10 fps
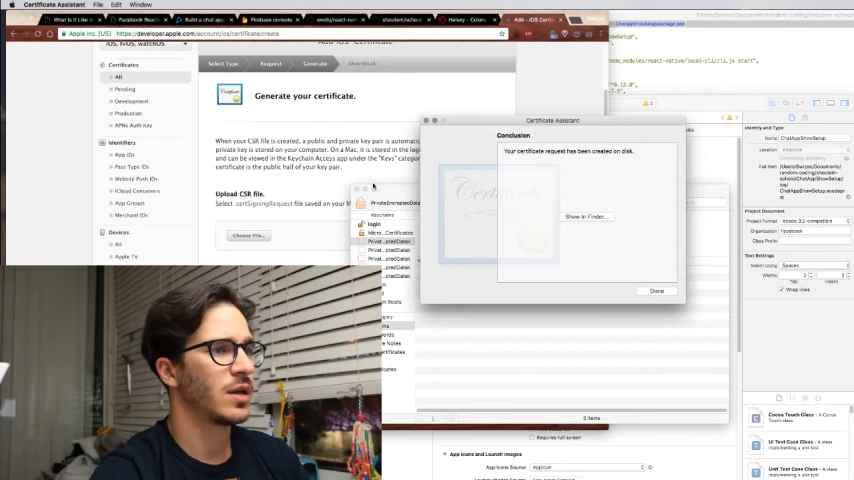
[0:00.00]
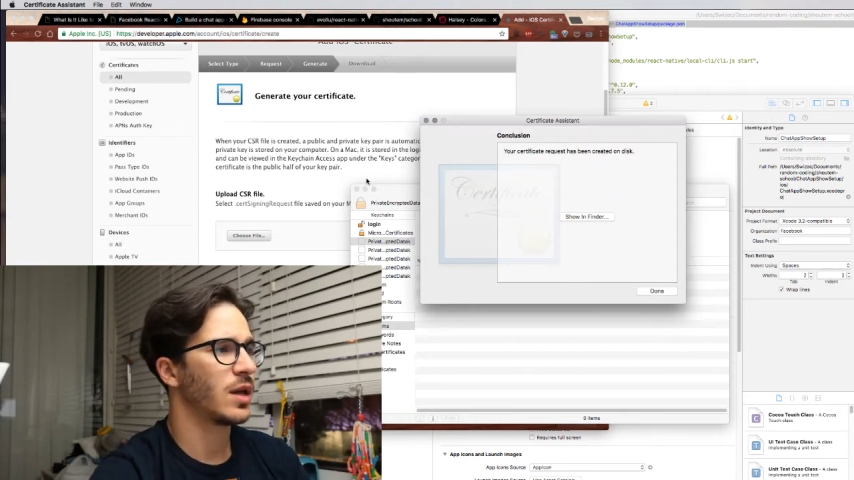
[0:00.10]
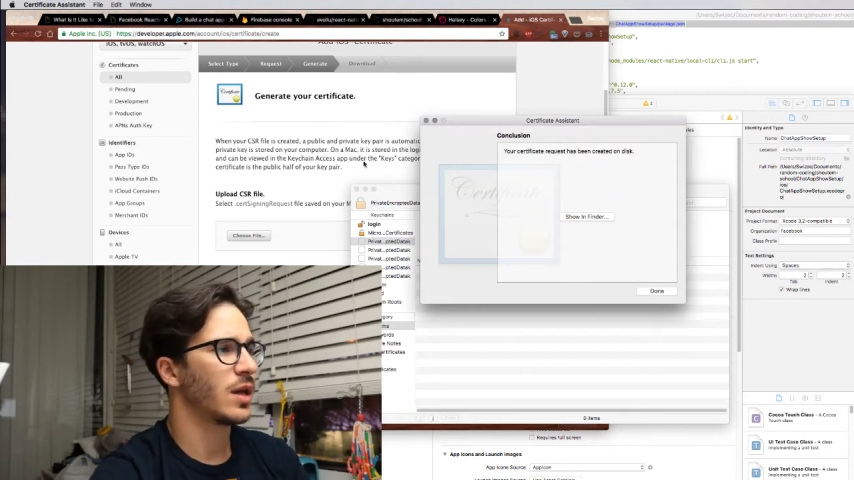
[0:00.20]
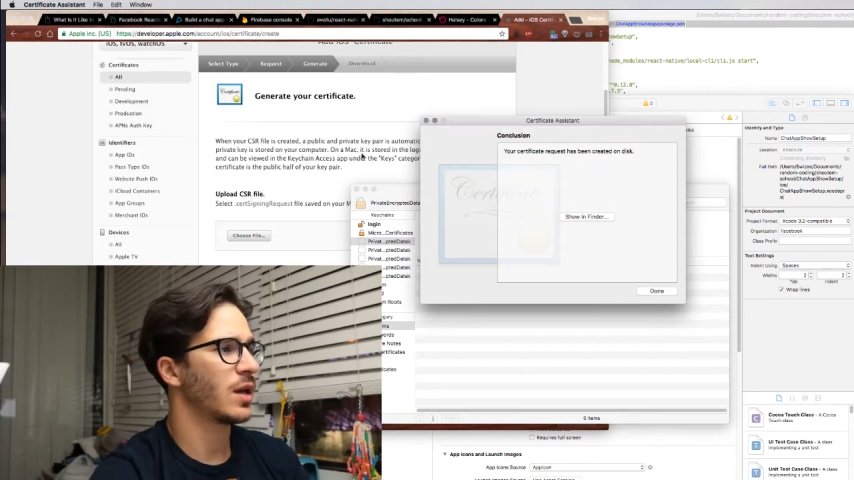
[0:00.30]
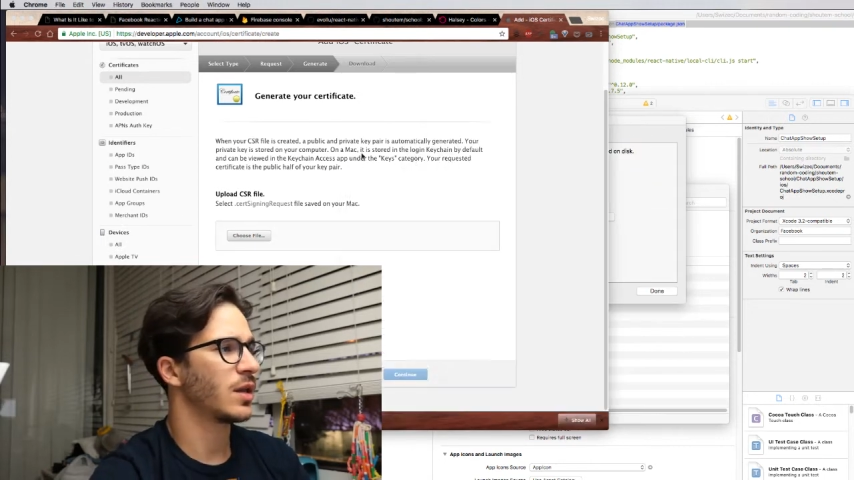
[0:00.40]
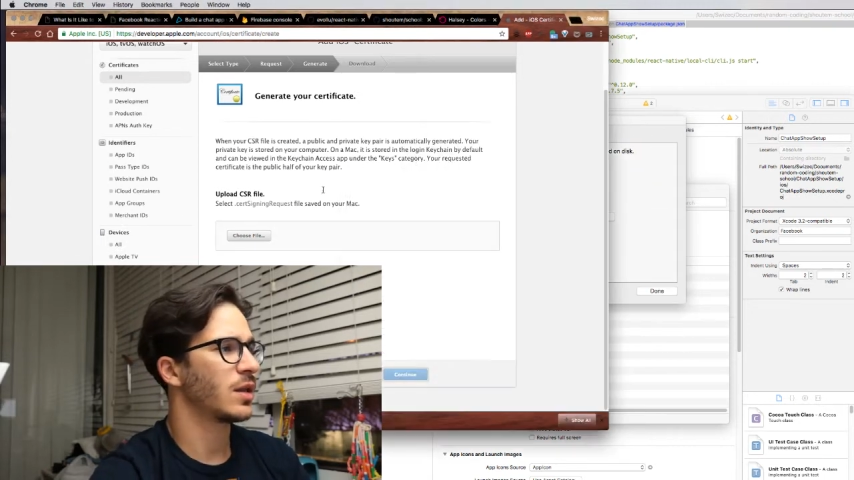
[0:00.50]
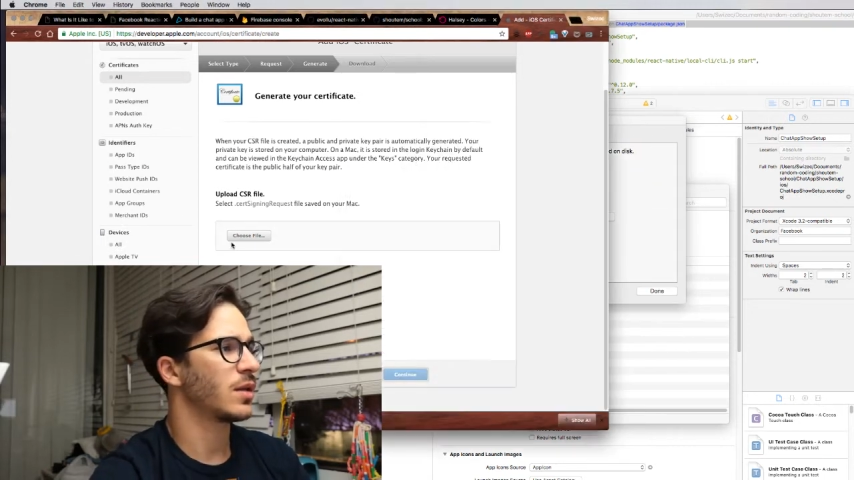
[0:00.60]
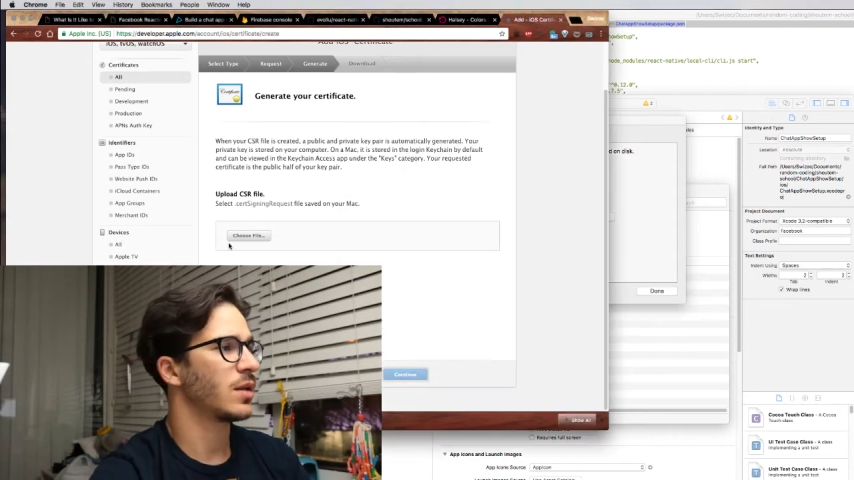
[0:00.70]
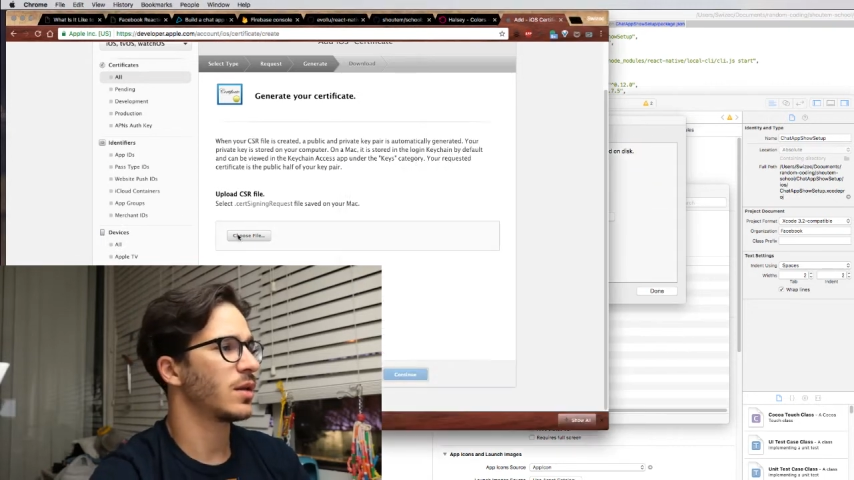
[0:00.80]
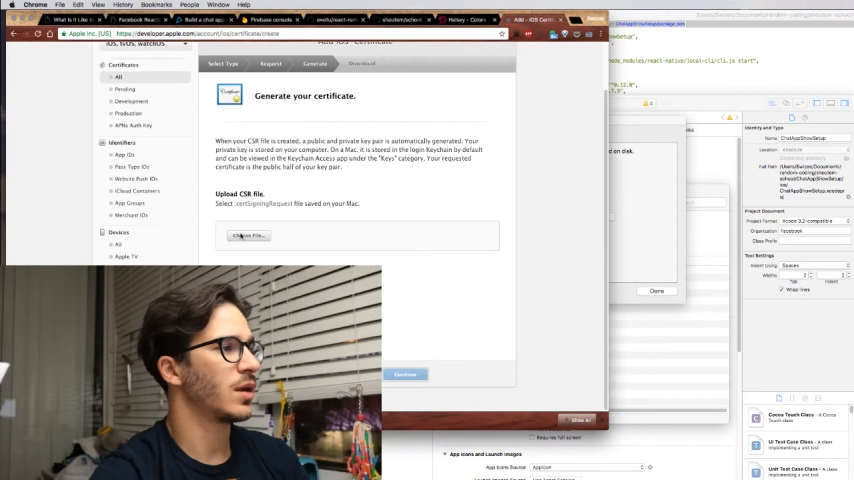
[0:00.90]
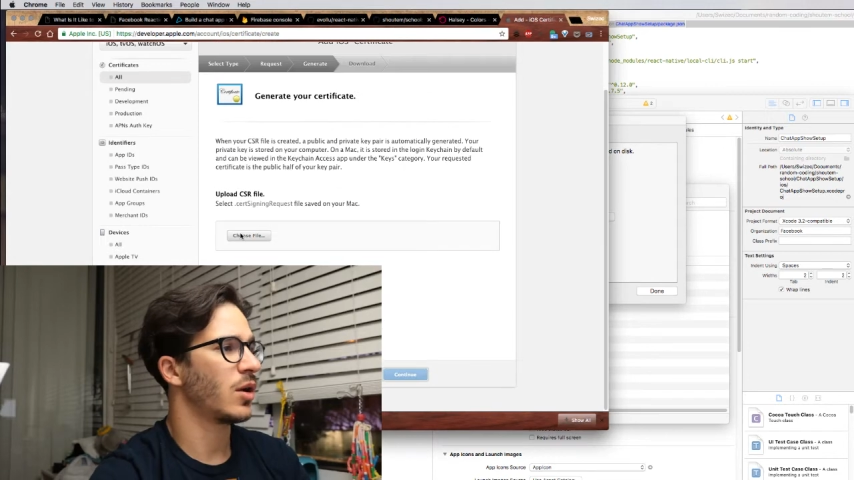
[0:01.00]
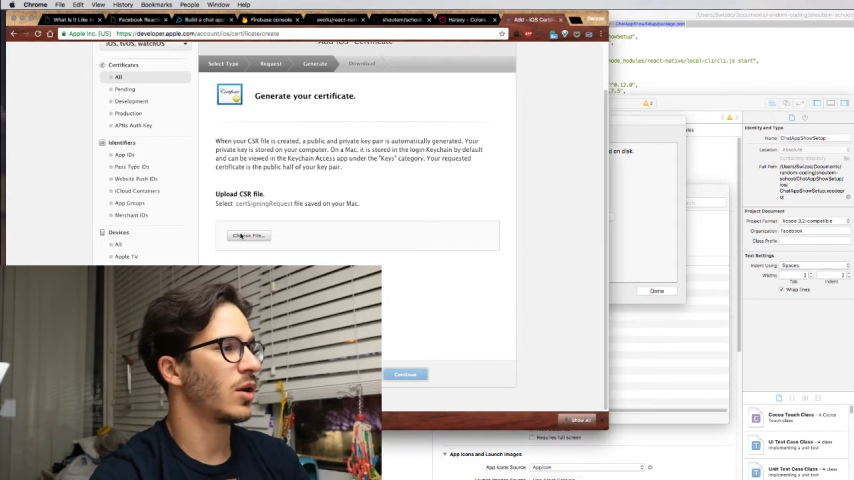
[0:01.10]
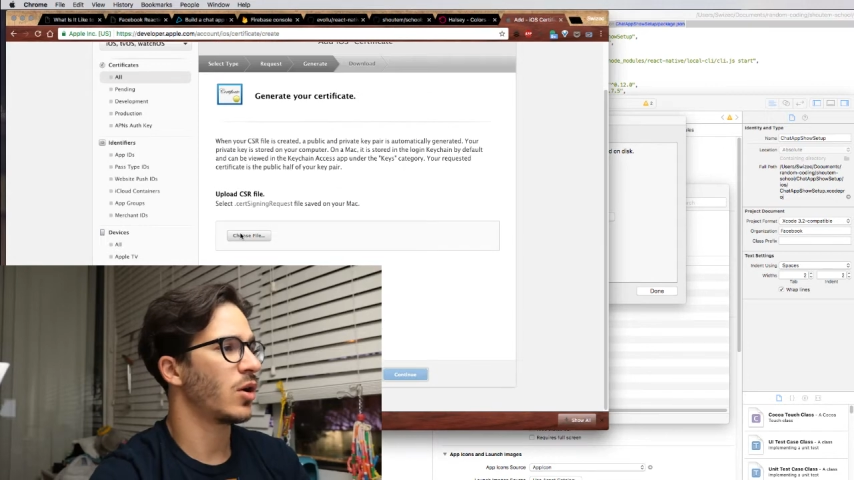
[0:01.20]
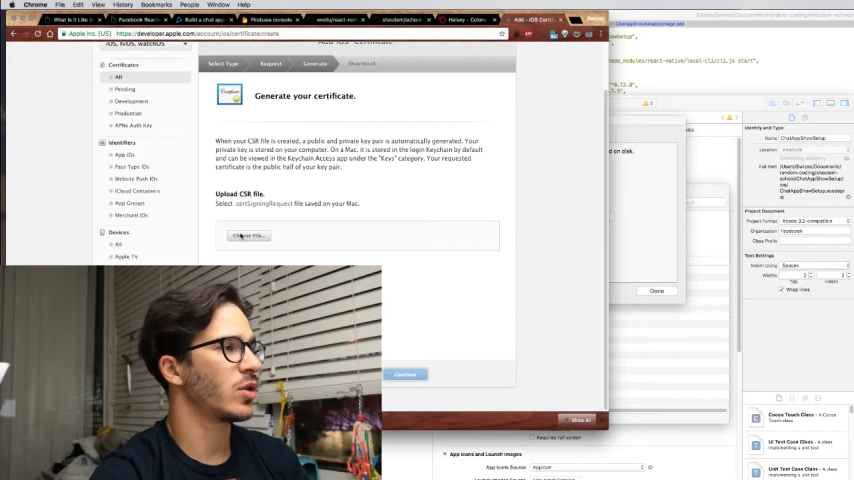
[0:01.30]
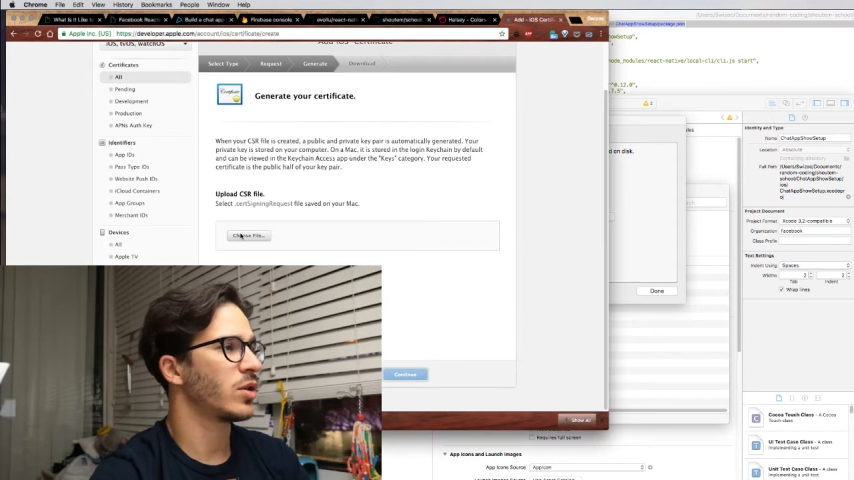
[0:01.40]
And
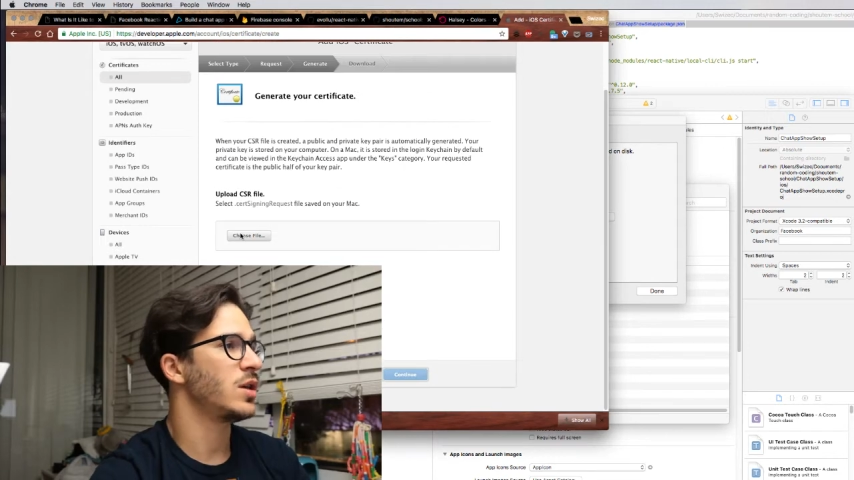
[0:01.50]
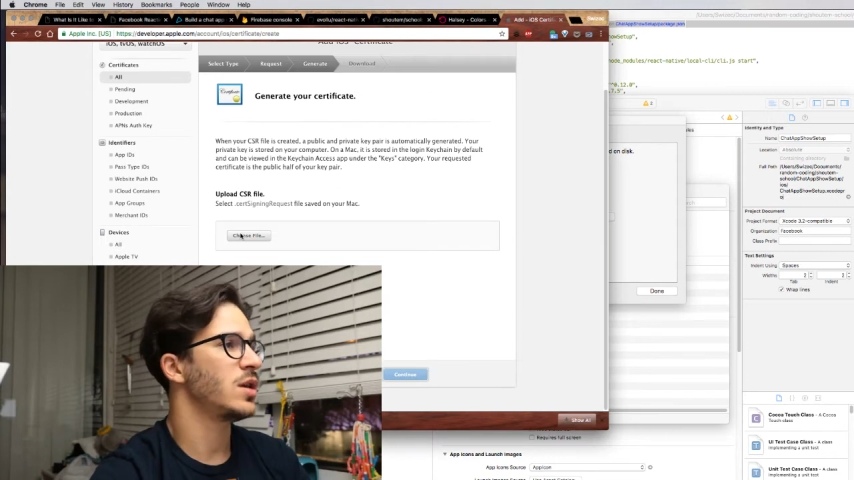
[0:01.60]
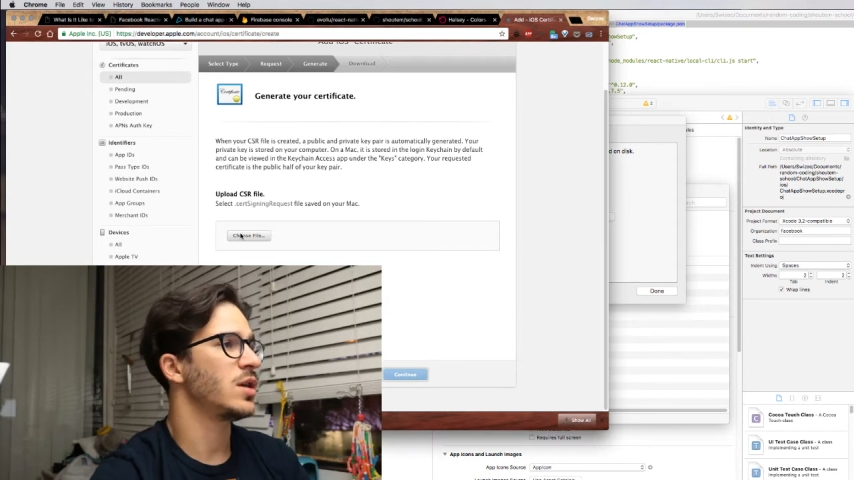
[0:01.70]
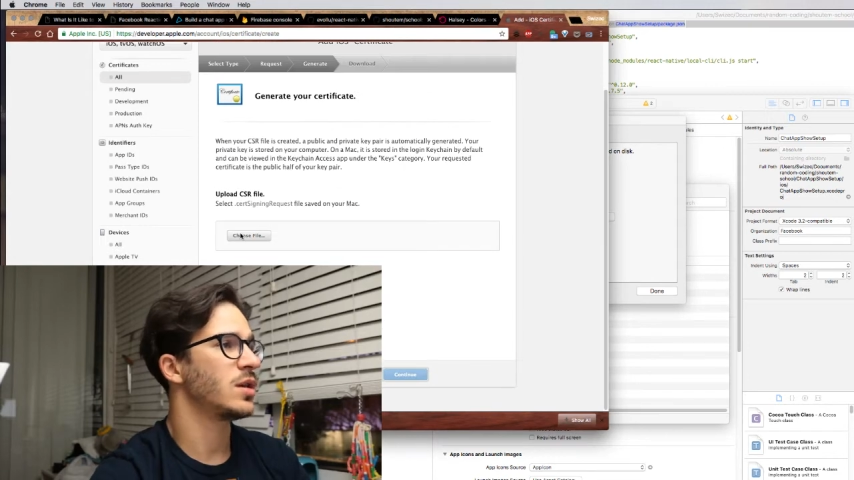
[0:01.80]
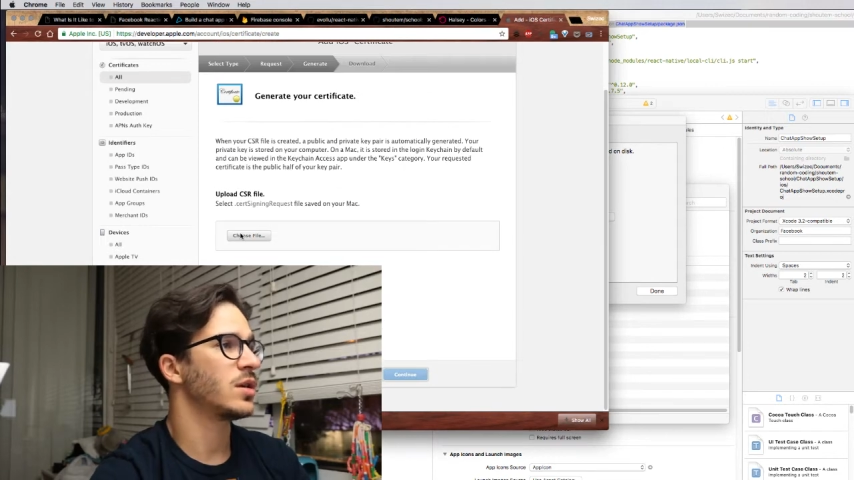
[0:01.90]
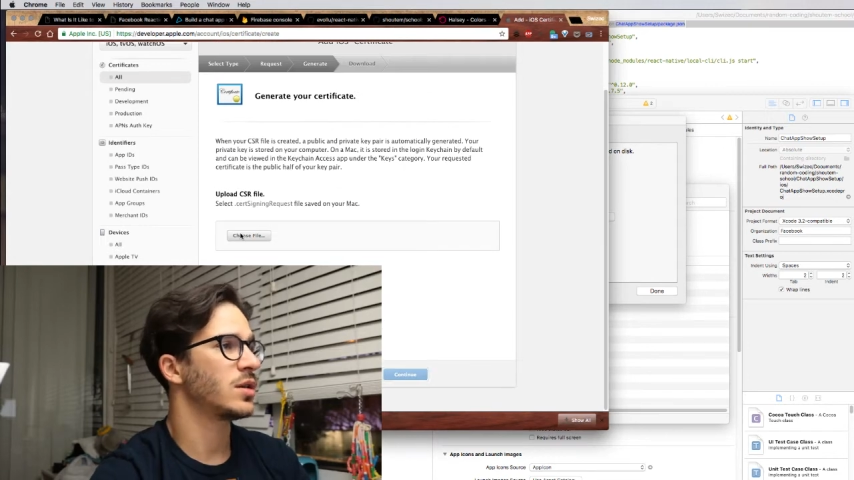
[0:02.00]
on the